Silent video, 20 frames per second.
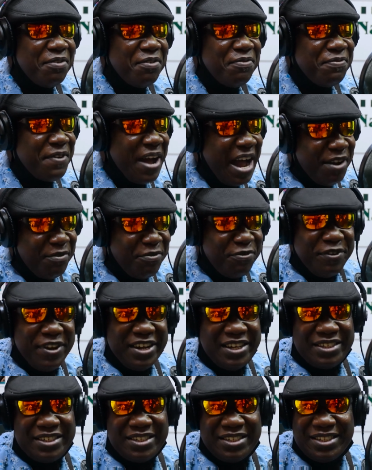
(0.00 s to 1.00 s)
fine
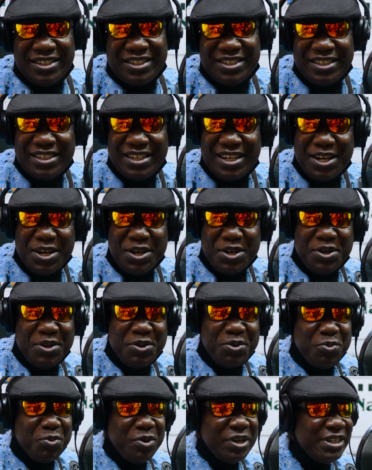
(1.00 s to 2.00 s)
face
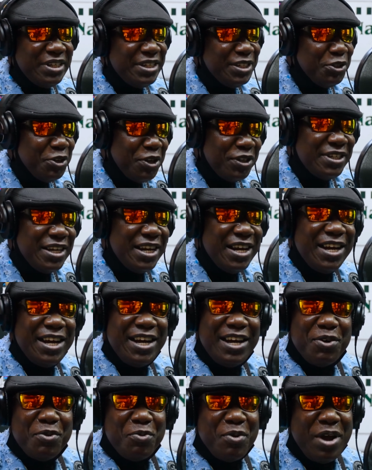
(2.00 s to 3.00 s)
with,
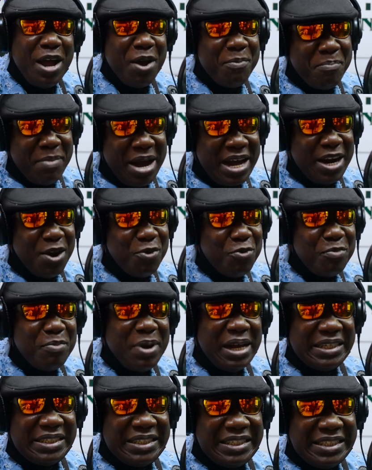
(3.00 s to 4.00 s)
say where man and
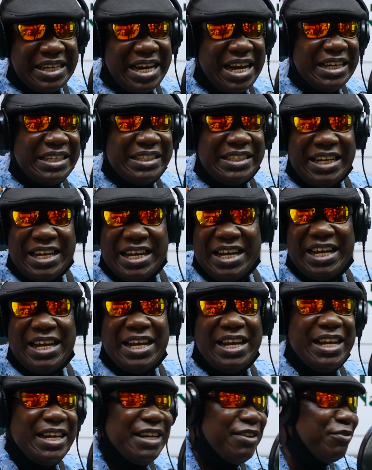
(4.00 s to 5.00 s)
woman stand.
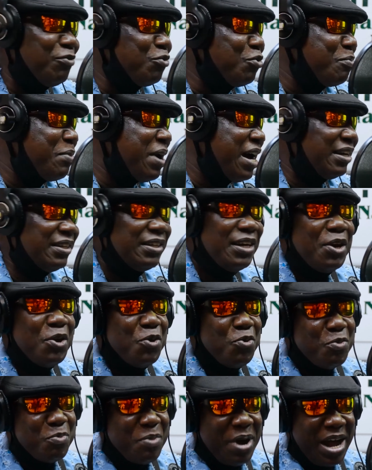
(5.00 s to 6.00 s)
If
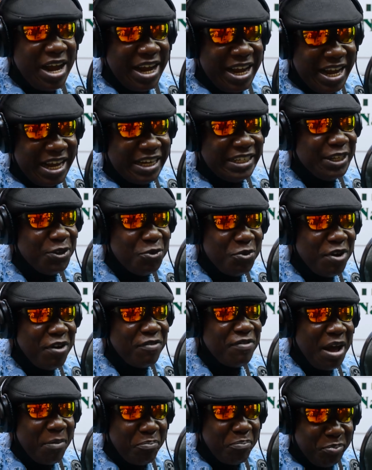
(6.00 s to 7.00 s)
woman get a way
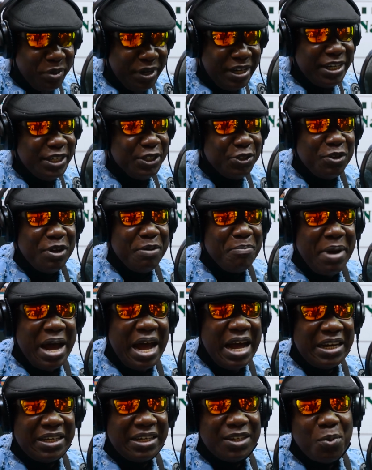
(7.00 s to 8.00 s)
of appealing to a
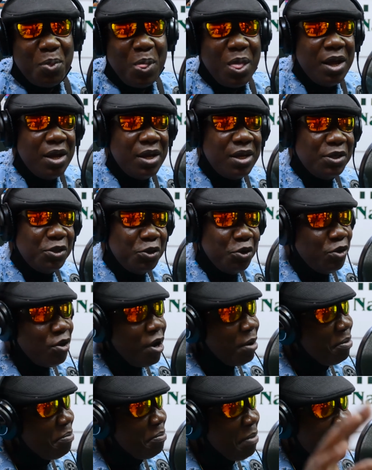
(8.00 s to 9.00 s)
man. Though
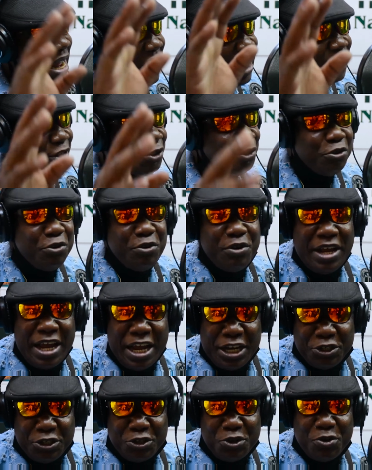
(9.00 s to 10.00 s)
not be my age,
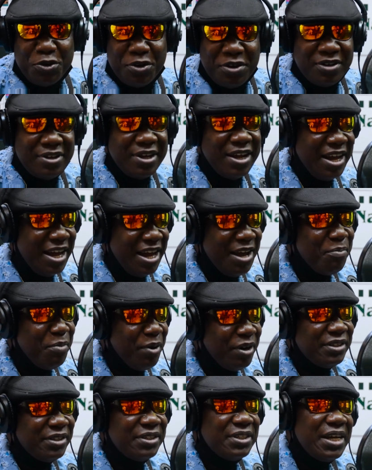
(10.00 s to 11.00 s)

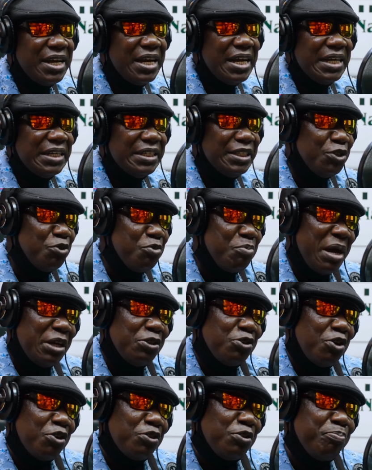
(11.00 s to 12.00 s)
but the
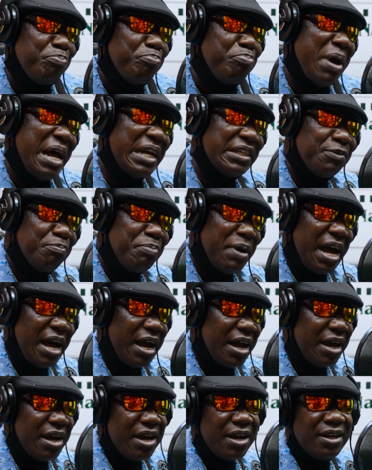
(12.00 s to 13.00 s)
woman just pass
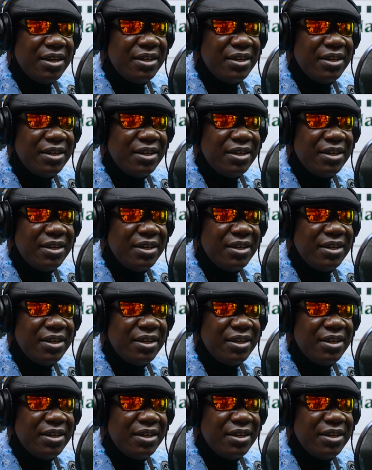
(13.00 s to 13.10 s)
back,